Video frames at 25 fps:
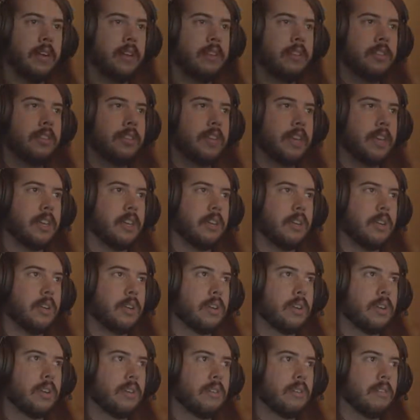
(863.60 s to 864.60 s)
let's take a
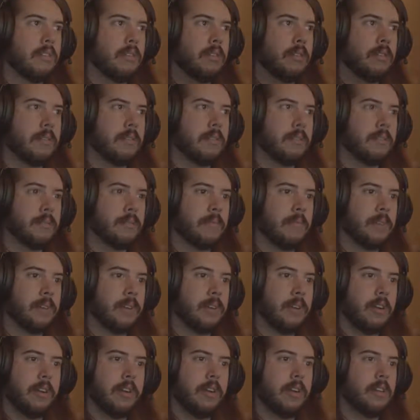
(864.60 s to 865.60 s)
look.
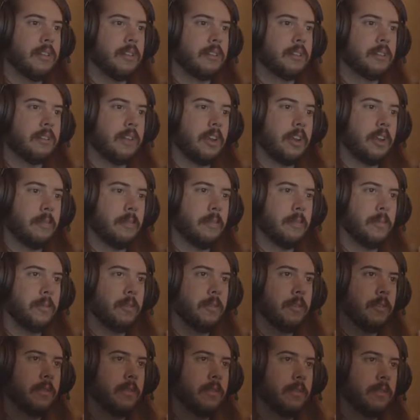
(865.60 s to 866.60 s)
Ugh, it looks terrible.
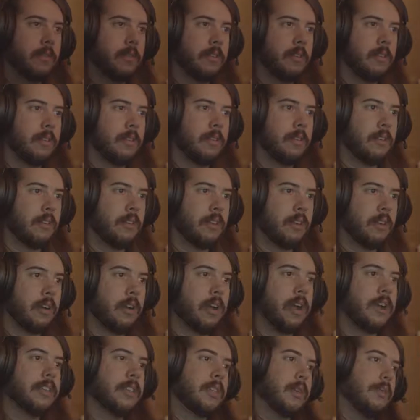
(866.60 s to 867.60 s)

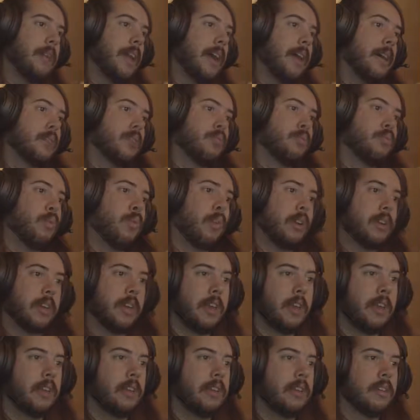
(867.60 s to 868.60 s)
Alright, so now it's
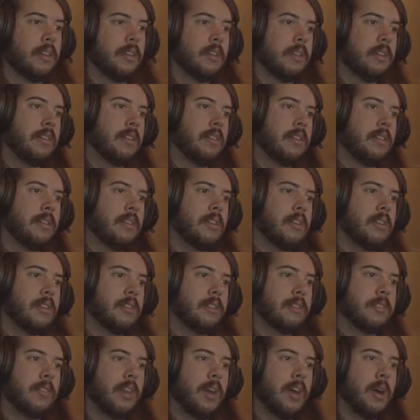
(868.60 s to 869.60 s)
working.
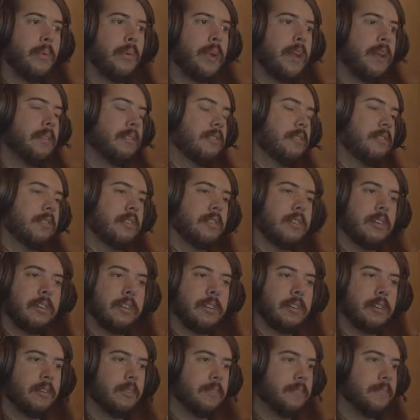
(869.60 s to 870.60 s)
So now we have
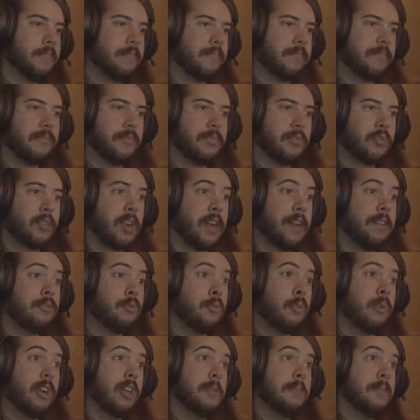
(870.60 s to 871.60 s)
to drive
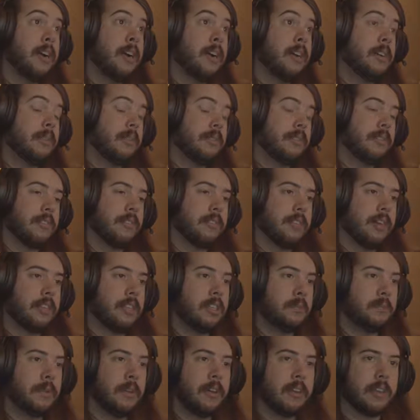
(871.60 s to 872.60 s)
20 miles.
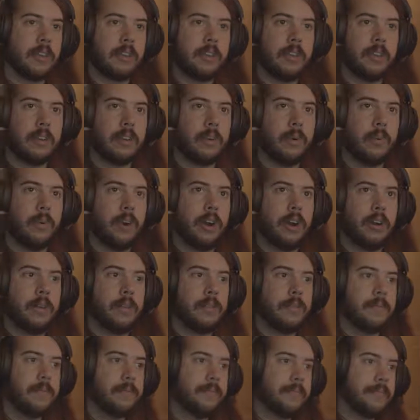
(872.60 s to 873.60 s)
That's probably going to take a
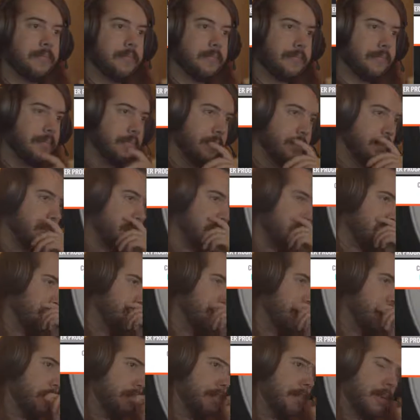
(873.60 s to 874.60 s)
while.
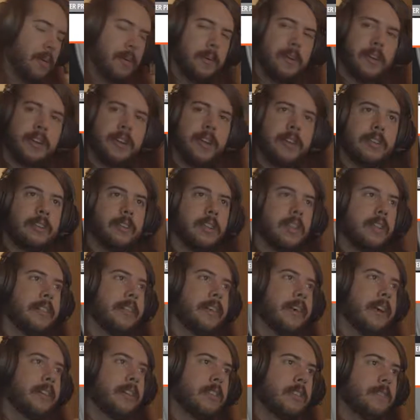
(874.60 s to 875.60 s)
But I'll probably cut to the
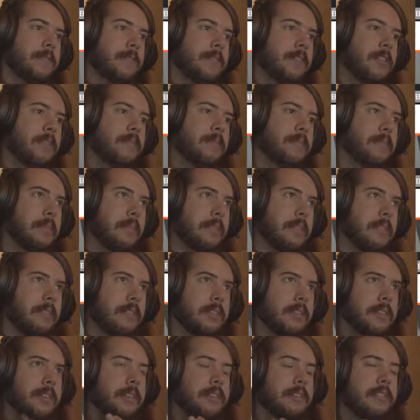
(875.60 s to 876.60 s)
last few
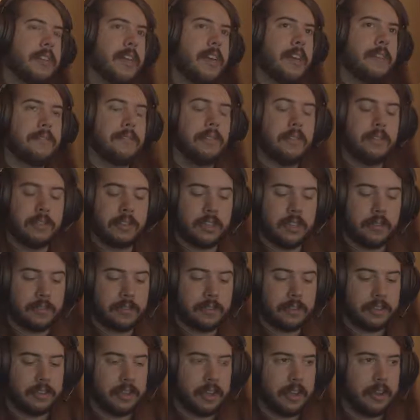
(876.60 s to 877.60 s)
bits unless I have good stuff
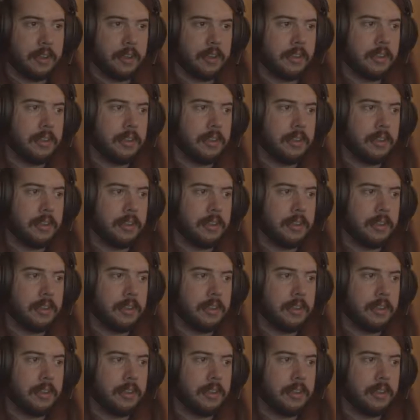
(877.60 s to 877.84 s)
to say.